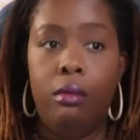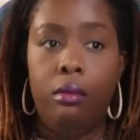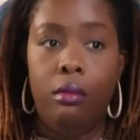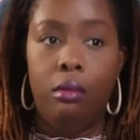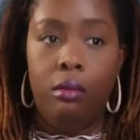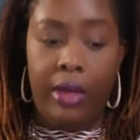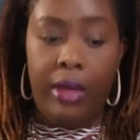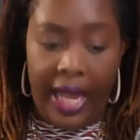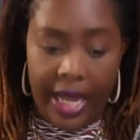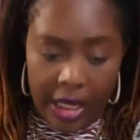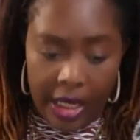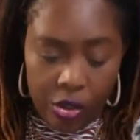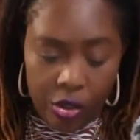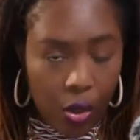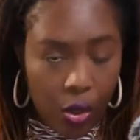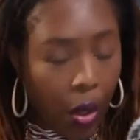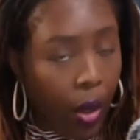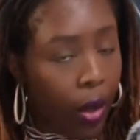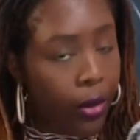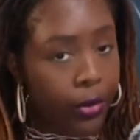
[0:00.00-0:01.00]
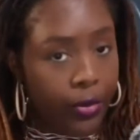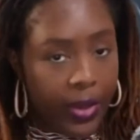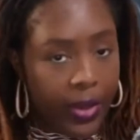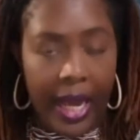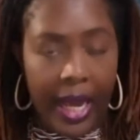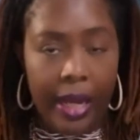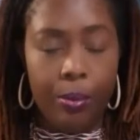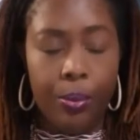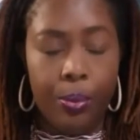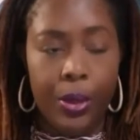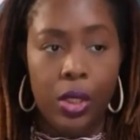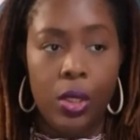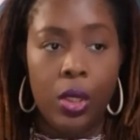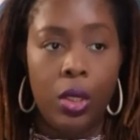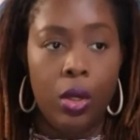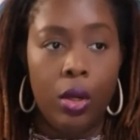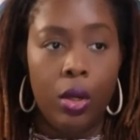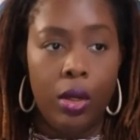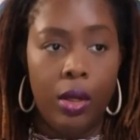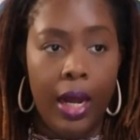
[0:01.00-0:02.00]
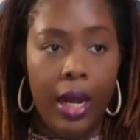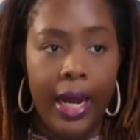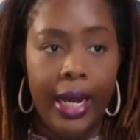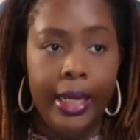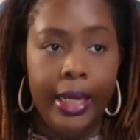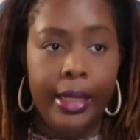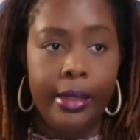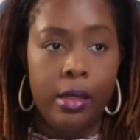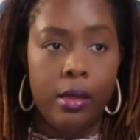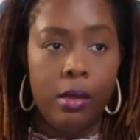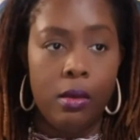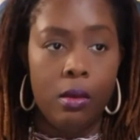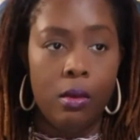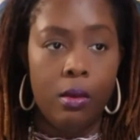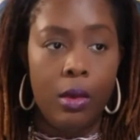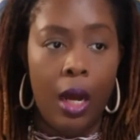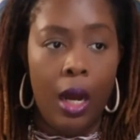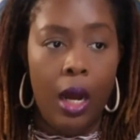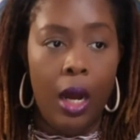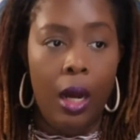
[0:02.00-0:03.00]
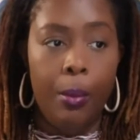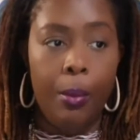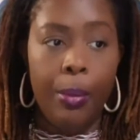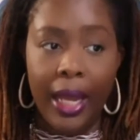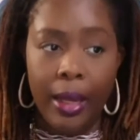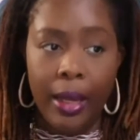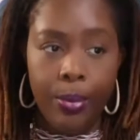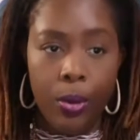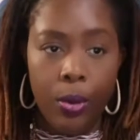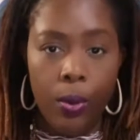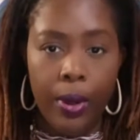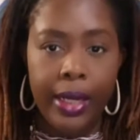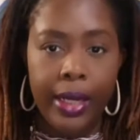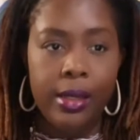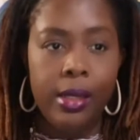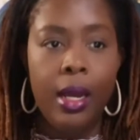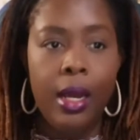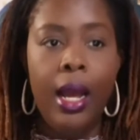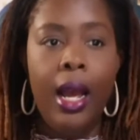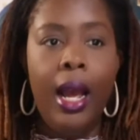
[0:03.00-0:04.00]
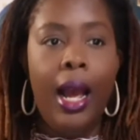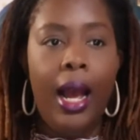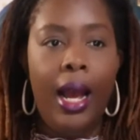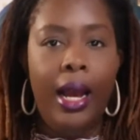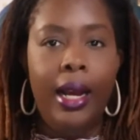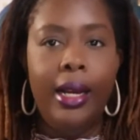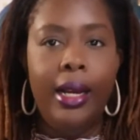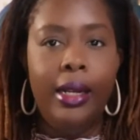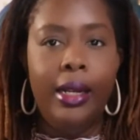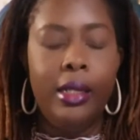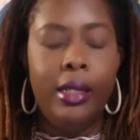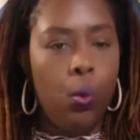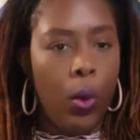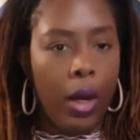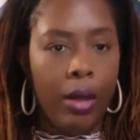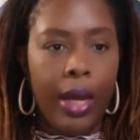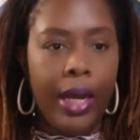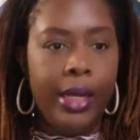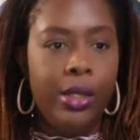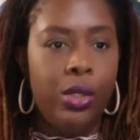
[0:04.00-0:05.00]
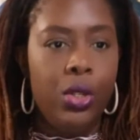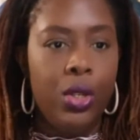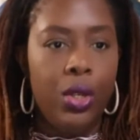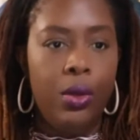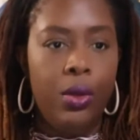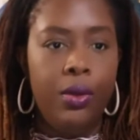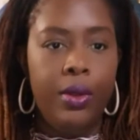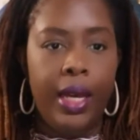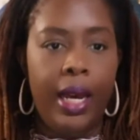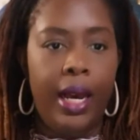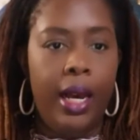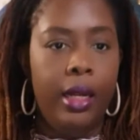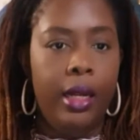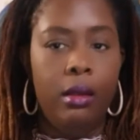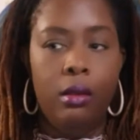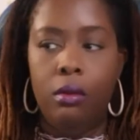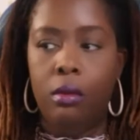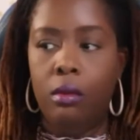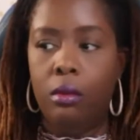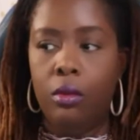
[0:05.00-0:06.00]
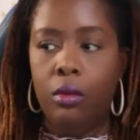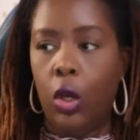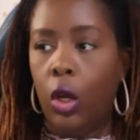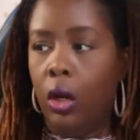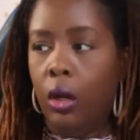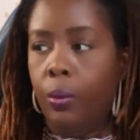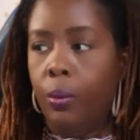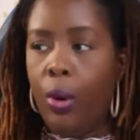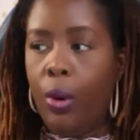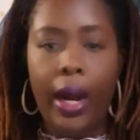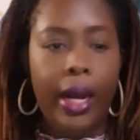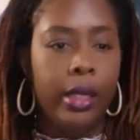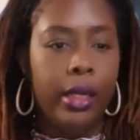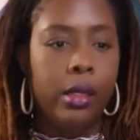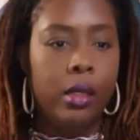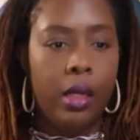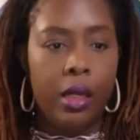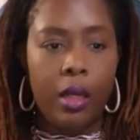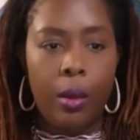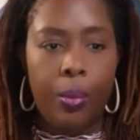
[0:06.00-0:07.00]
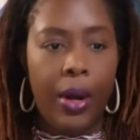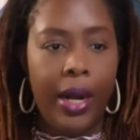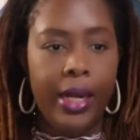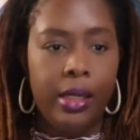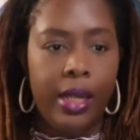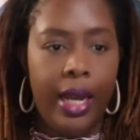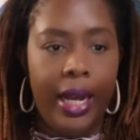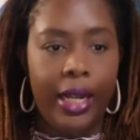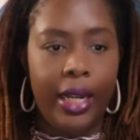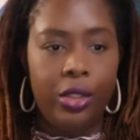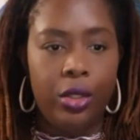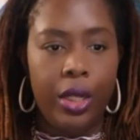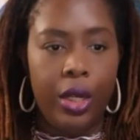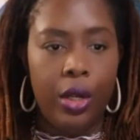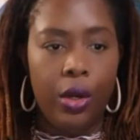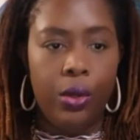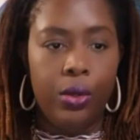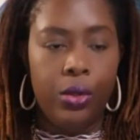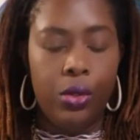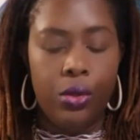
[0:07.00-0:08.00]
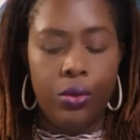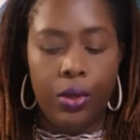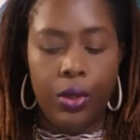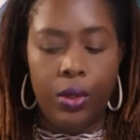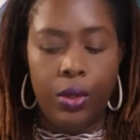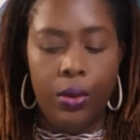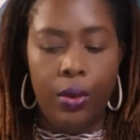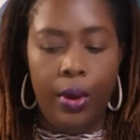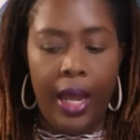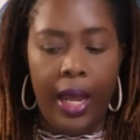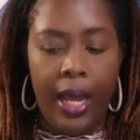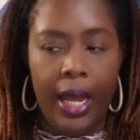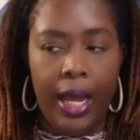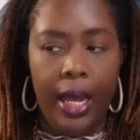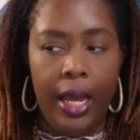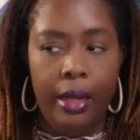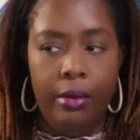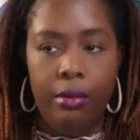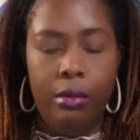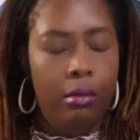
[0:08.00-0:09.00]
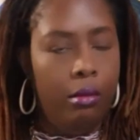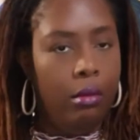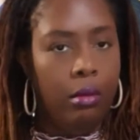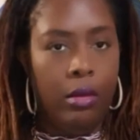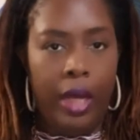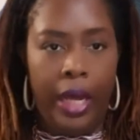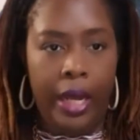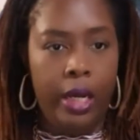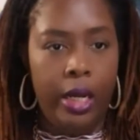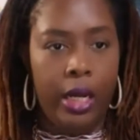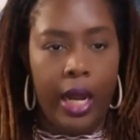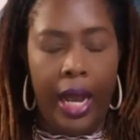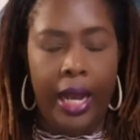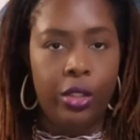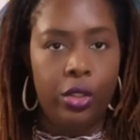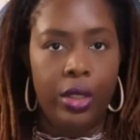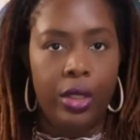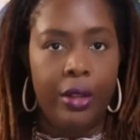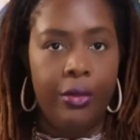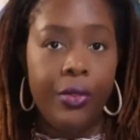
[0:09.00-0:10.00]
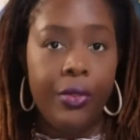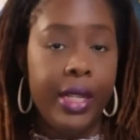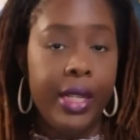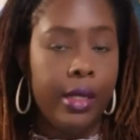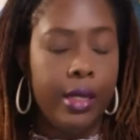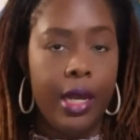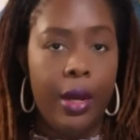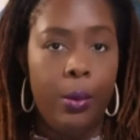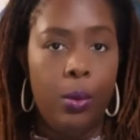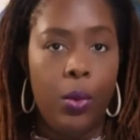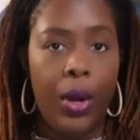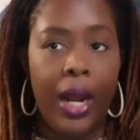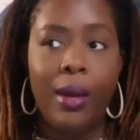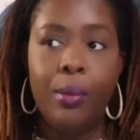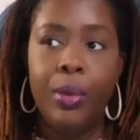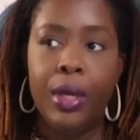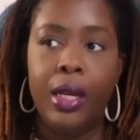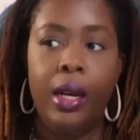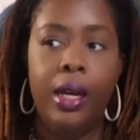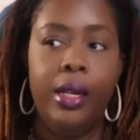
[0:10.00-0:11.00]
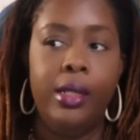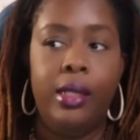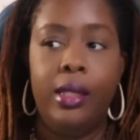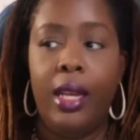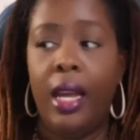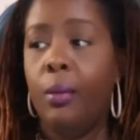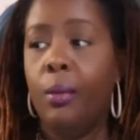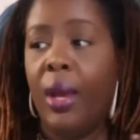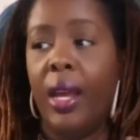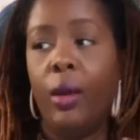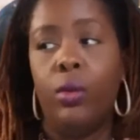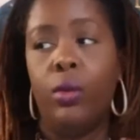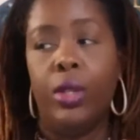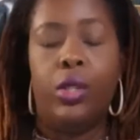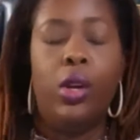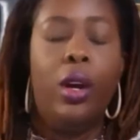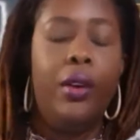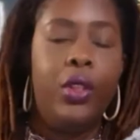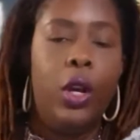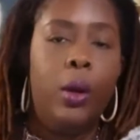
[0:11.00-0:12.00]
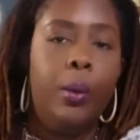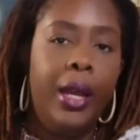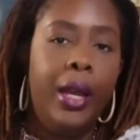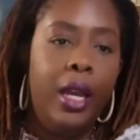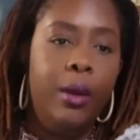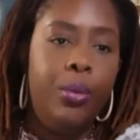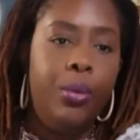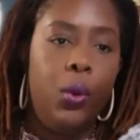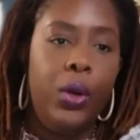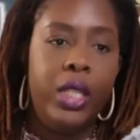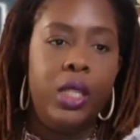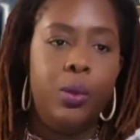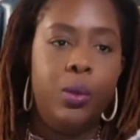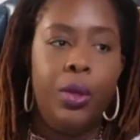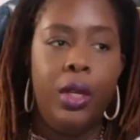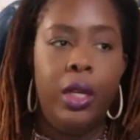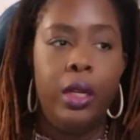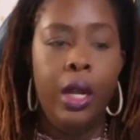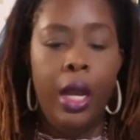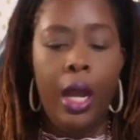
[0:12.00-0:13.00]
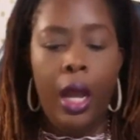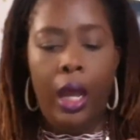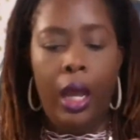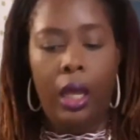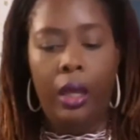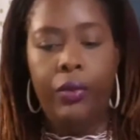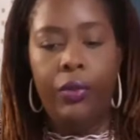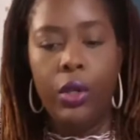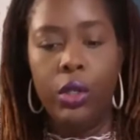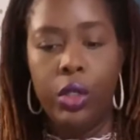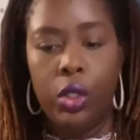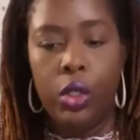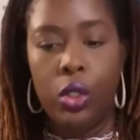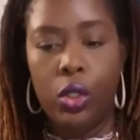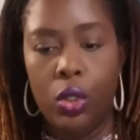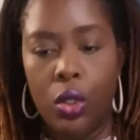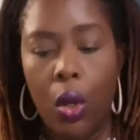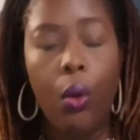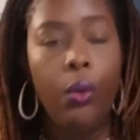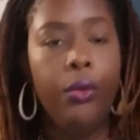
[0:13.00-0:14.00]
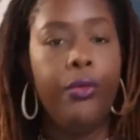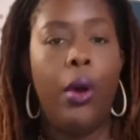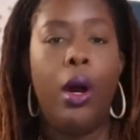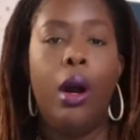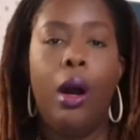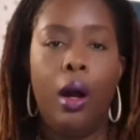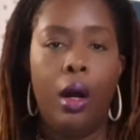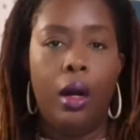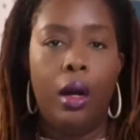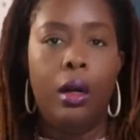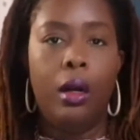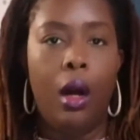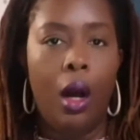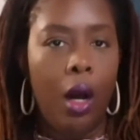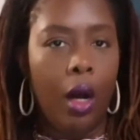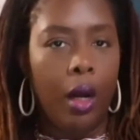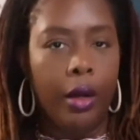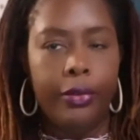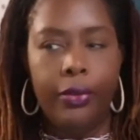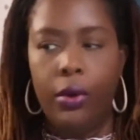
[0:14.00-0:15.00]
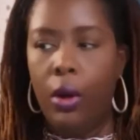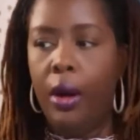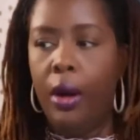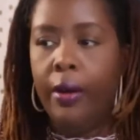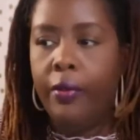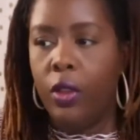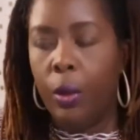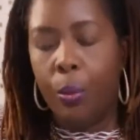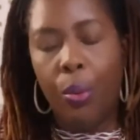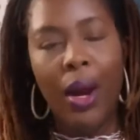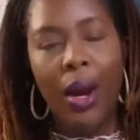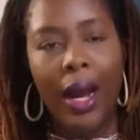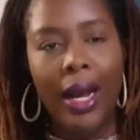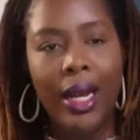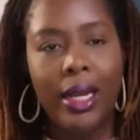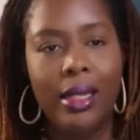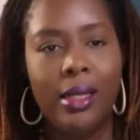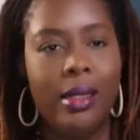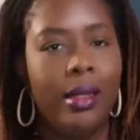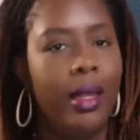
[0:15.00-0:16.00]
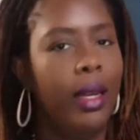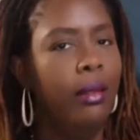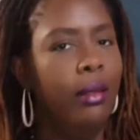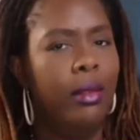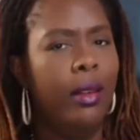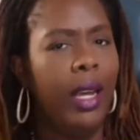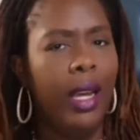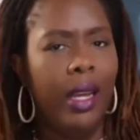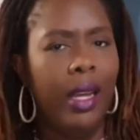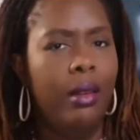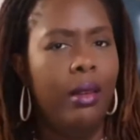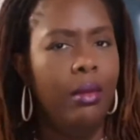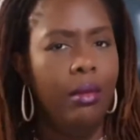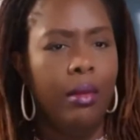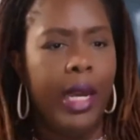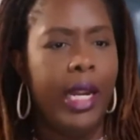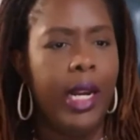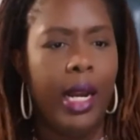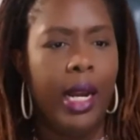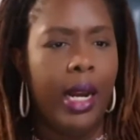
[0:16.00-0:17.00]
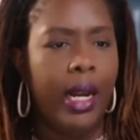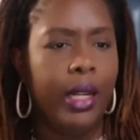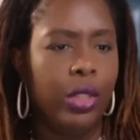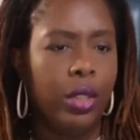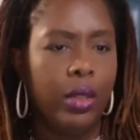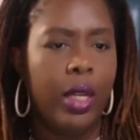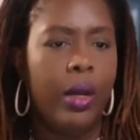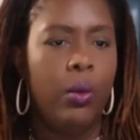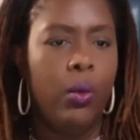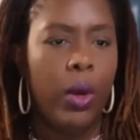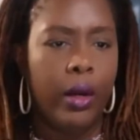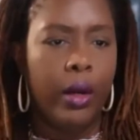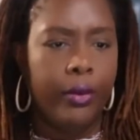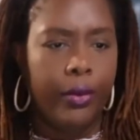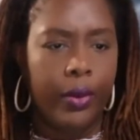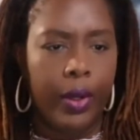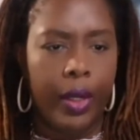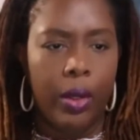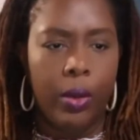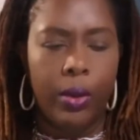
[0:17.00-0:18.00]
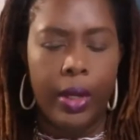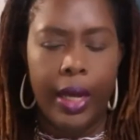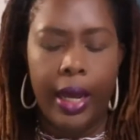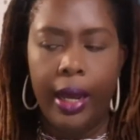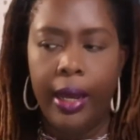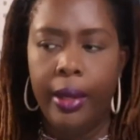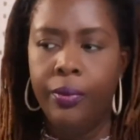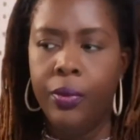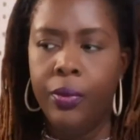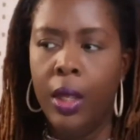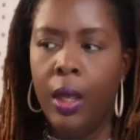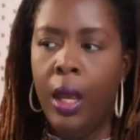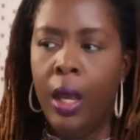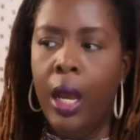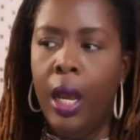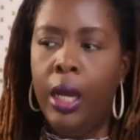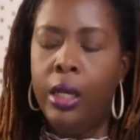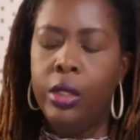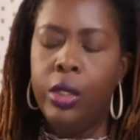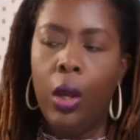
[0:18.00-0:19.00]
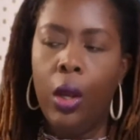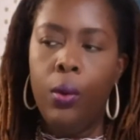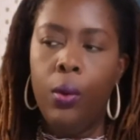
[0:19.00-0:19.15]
they can solve that particular client's pain points, as well as to that the price actually goes through and it actually fits them, right? Because it may resolve their pain points, but if you're so far off on the price, then it may not actually work for you, okay? So